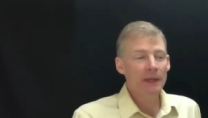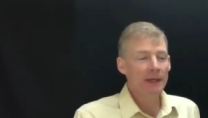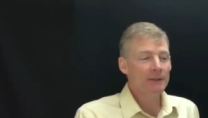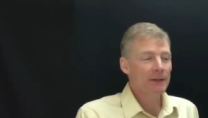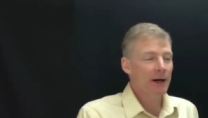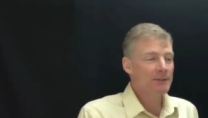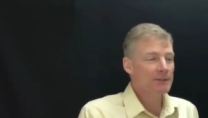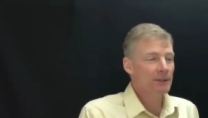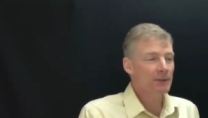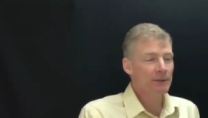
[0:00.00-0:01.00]
and they're
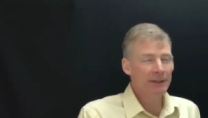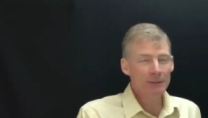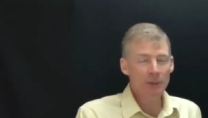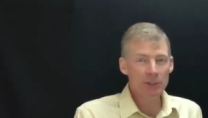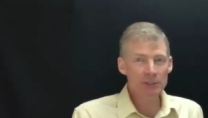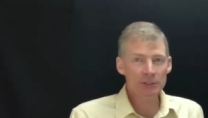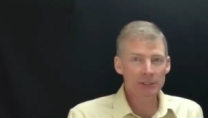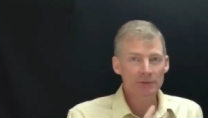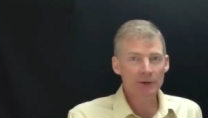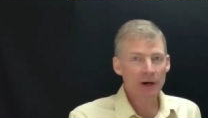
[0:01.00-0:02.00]
also
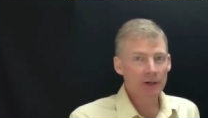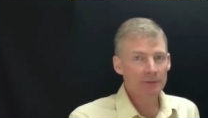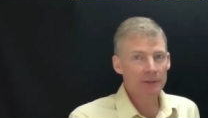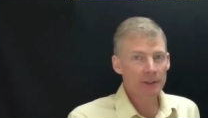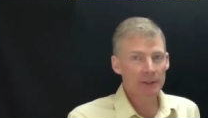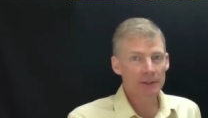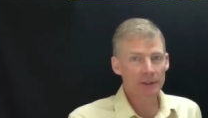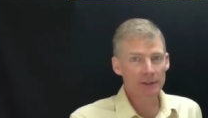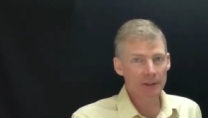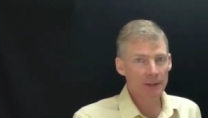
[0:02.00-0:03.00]
emotionally involved
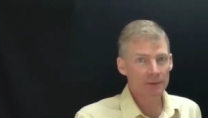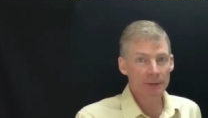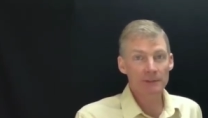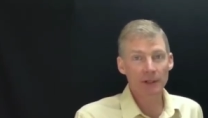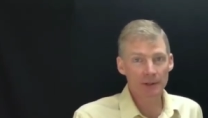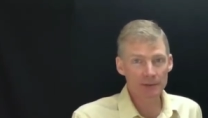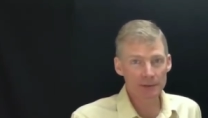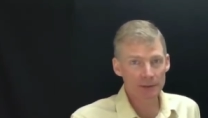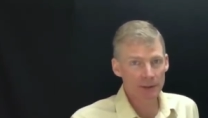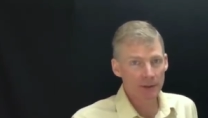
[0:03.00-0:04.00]
in
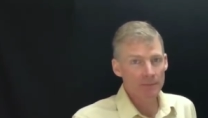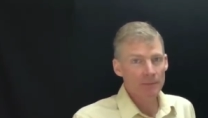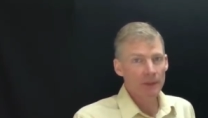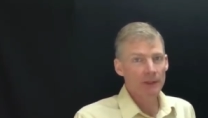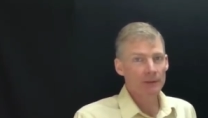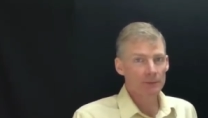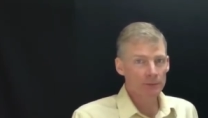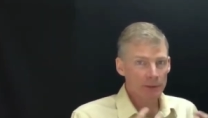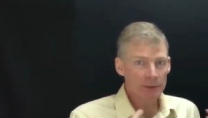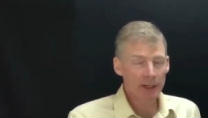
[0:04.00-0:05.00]
results, and they're
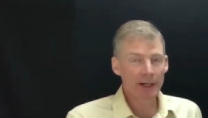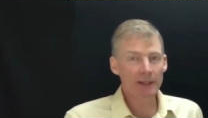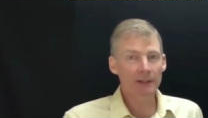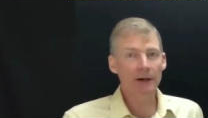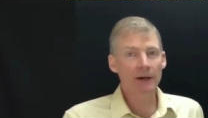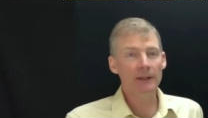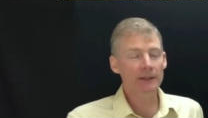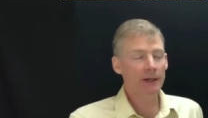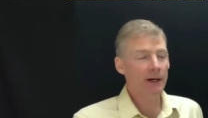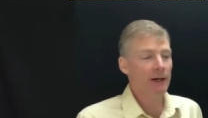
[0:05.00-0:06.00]
relying
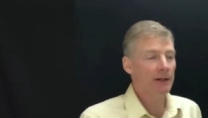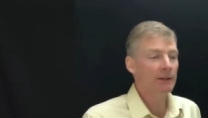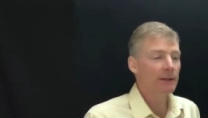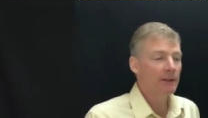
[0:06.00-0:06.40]
on